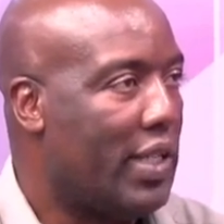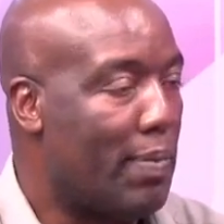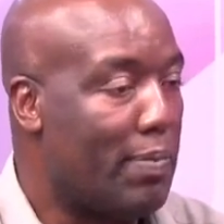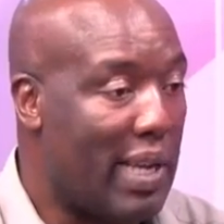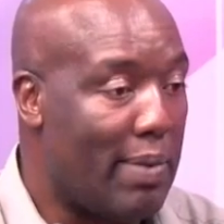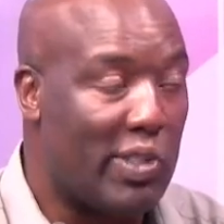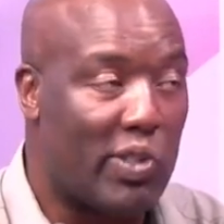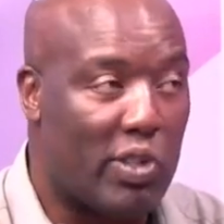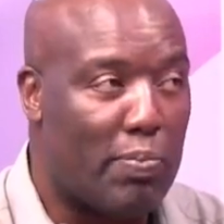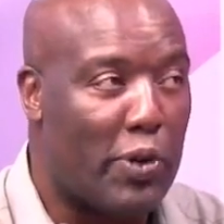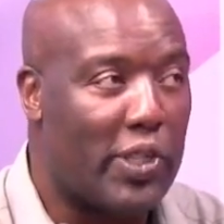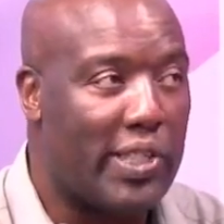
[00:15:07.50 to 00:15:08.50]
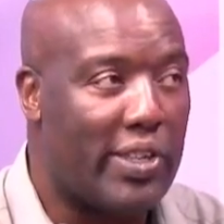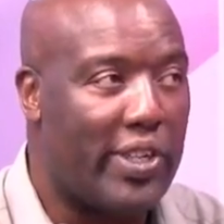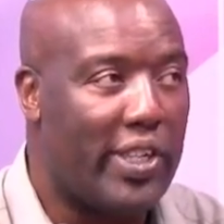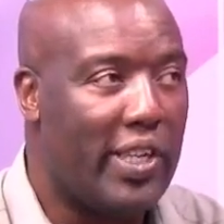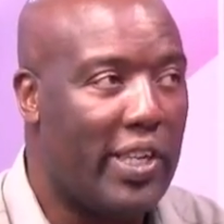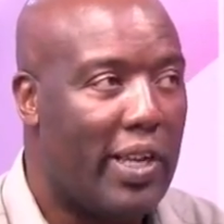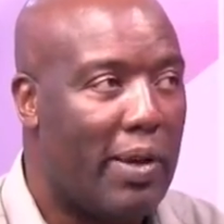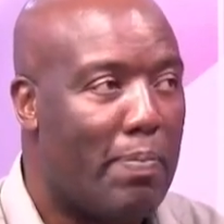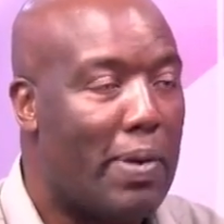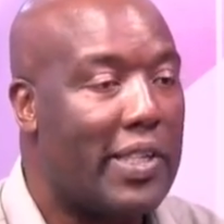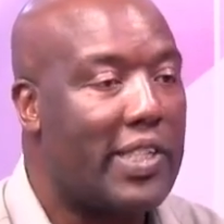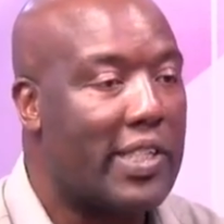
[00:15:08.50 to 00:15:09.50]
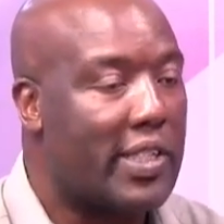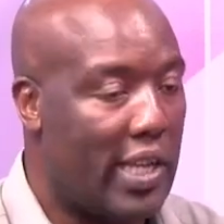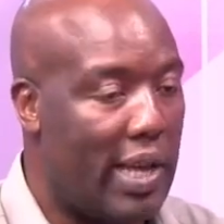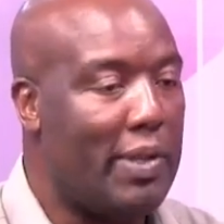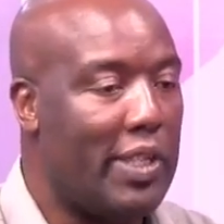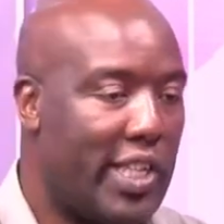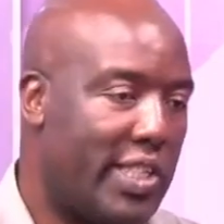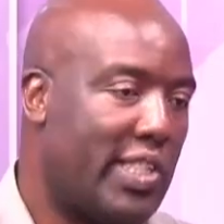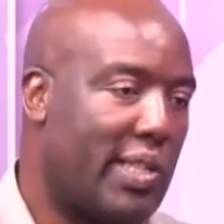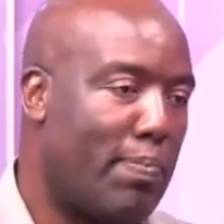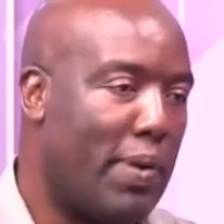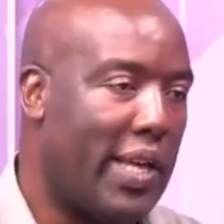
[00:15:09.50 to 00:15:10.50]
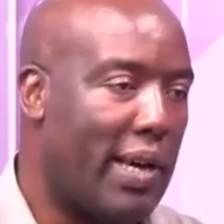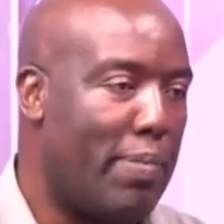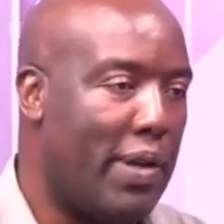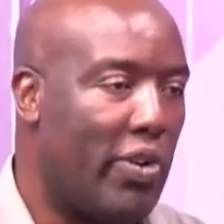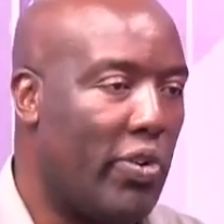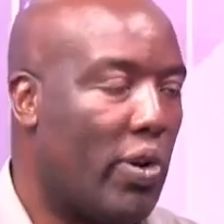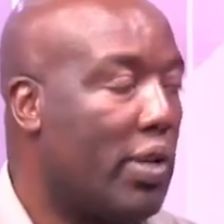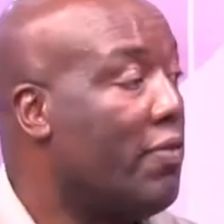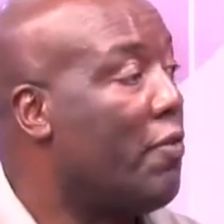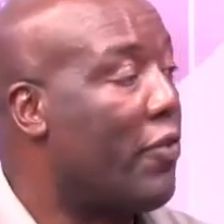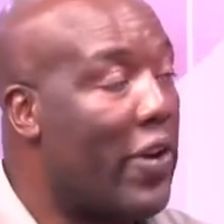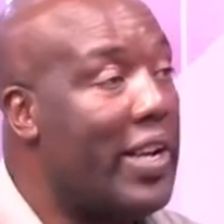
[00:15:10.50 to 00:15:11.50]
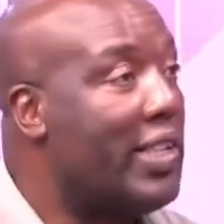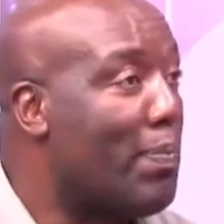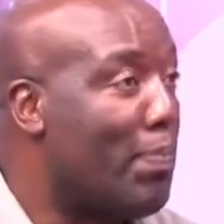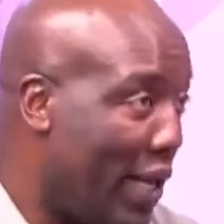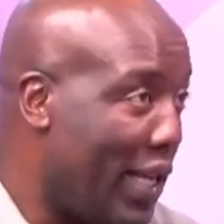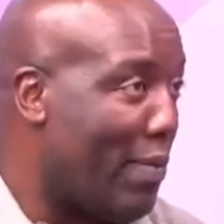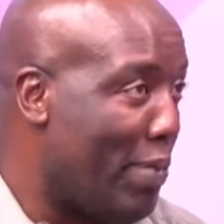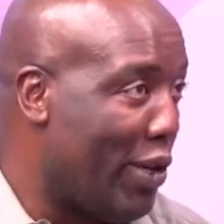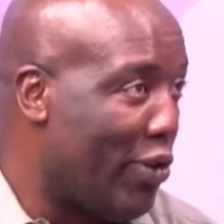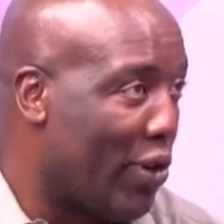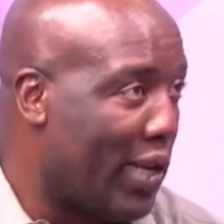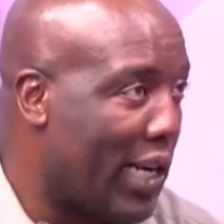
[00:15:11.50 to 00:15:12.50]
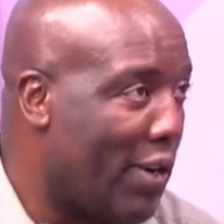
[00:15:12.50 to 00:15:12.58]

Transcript: Sometimes it's not monetary, but just, I mean, churches are playing a big role. Friends are playing a big role now.